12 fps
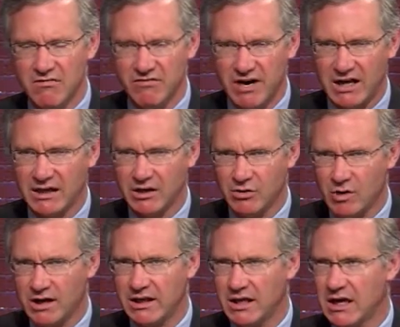filing
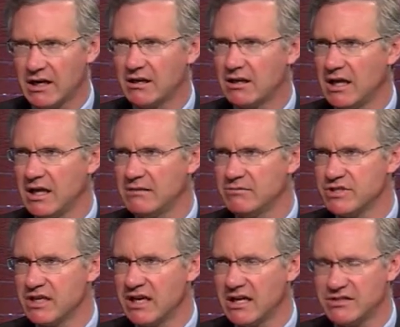quite a lot of claims
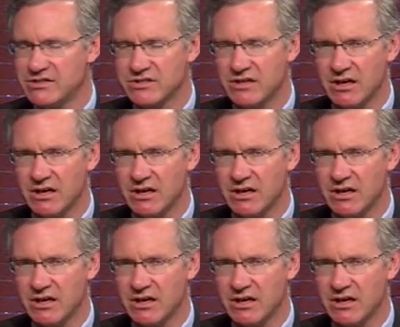against